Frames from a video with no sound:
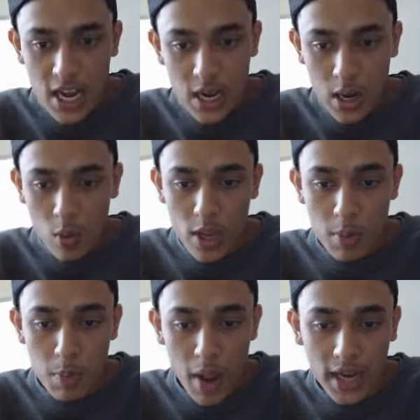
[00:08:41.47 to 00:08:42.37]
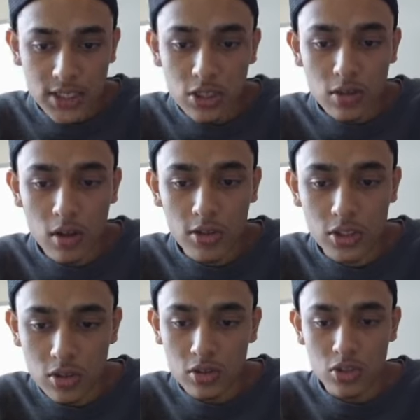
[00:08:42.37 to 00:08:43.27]
Now, a
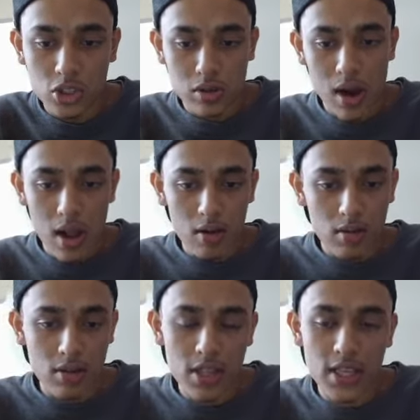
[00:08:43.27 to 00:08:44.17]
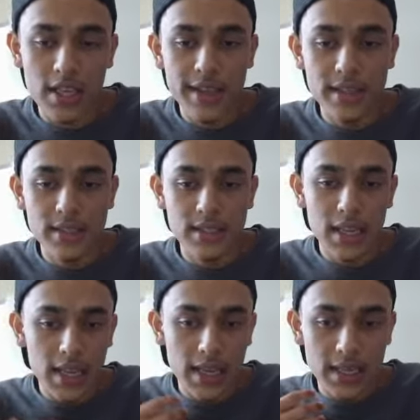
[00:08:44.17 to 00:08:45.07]
bacteriological trial is
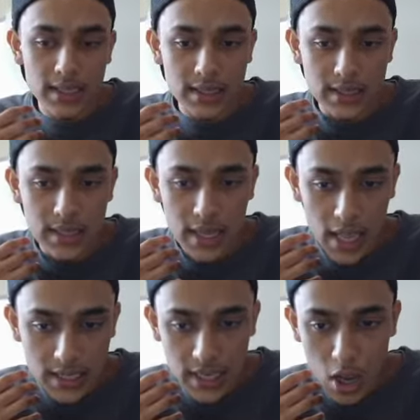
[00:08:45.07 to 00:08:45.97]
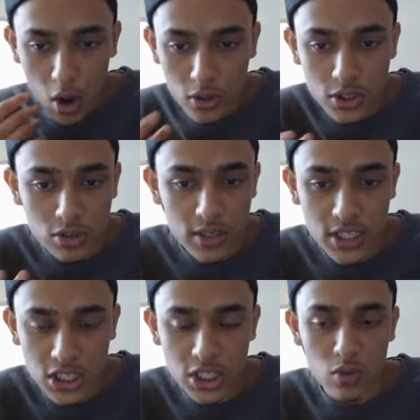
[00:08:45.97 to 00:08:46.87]
a is a
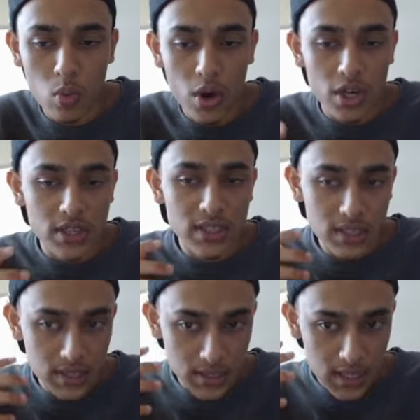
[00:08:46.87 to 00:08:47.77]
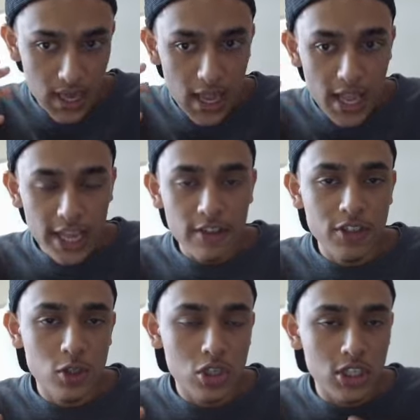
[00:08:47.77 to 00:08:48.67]
alteration where these
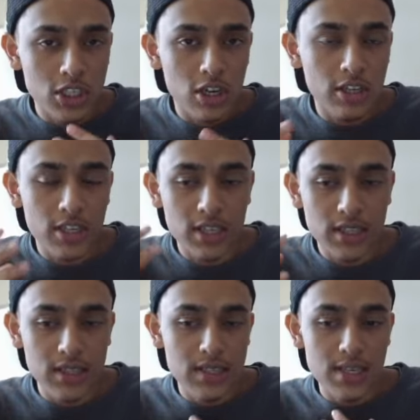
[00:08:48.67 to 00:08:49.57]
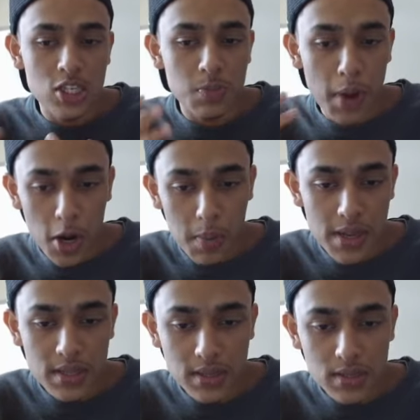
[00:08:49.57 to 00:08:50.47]
individuals conduct these
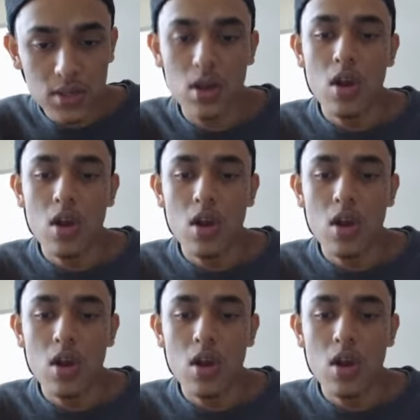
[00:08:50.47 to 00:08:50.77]
experiments